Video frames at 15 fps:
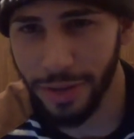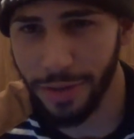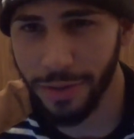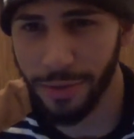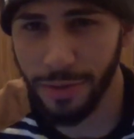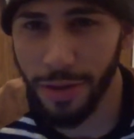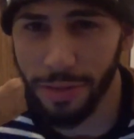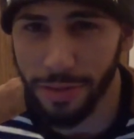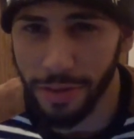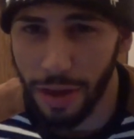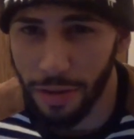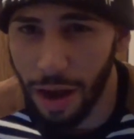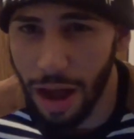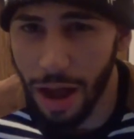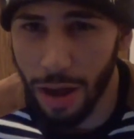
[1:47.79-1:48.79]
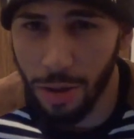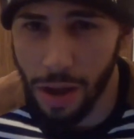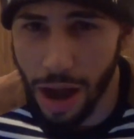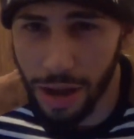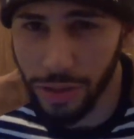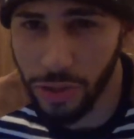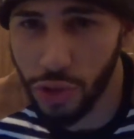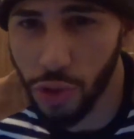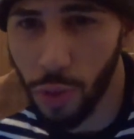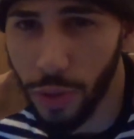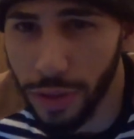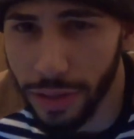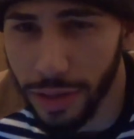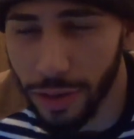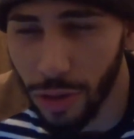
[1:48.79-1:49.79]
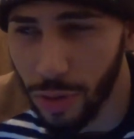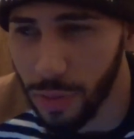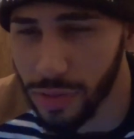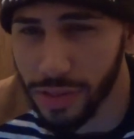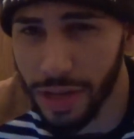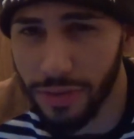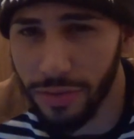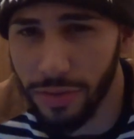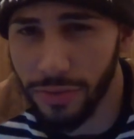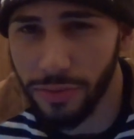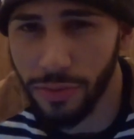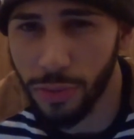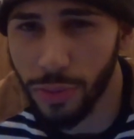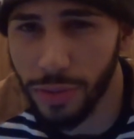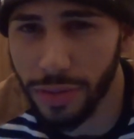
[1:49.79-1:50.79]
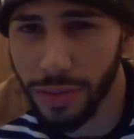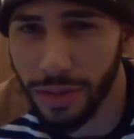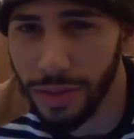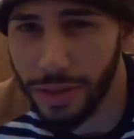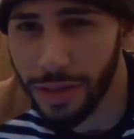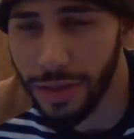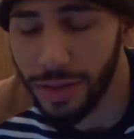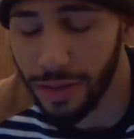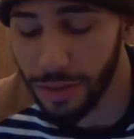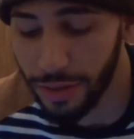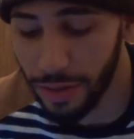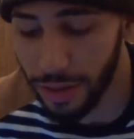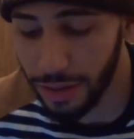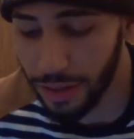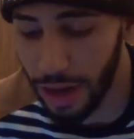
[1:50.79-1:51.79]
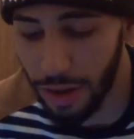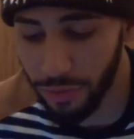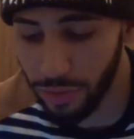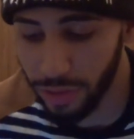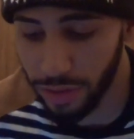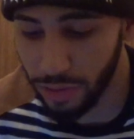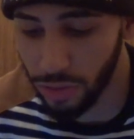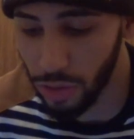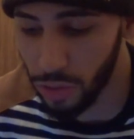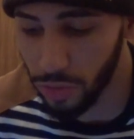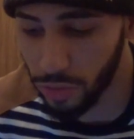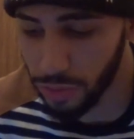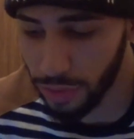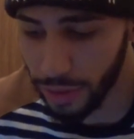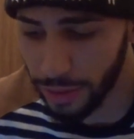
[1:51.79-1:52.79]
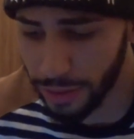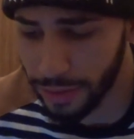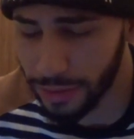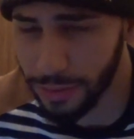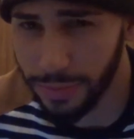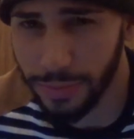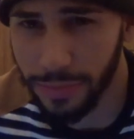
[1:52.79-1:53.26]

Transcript: I don't know, nothing. I, I I enjoy almost every food that I eat. I really don't like.